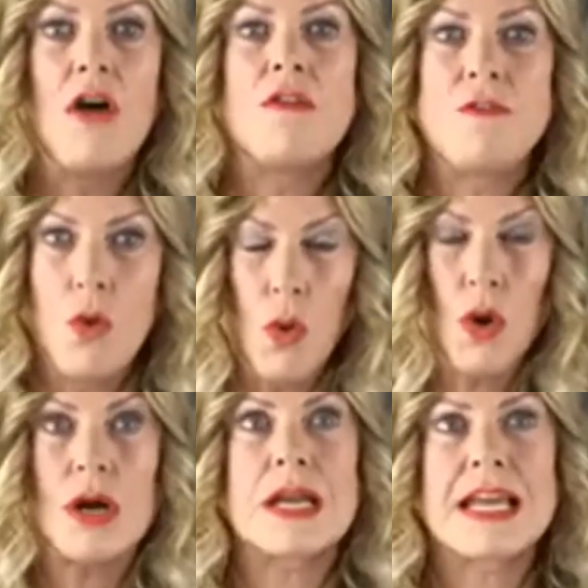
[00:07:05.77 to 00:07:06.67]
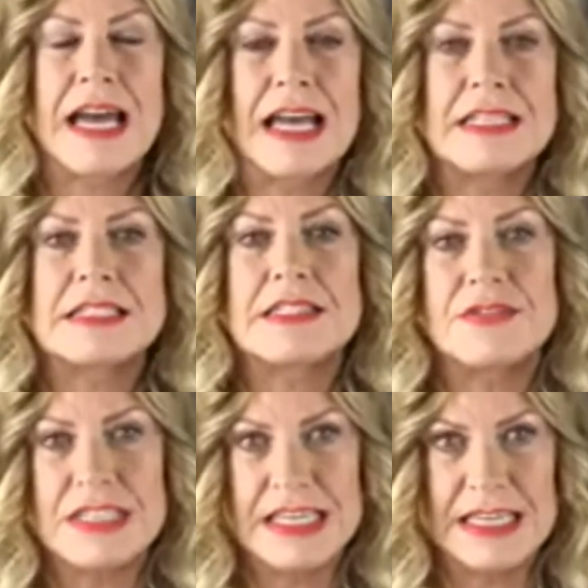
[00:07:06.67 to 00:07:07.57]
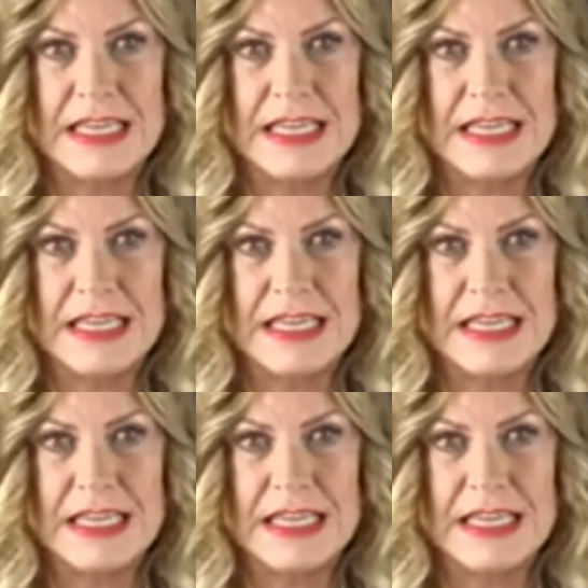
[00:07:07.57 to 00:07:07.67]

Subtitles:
4 cans a day.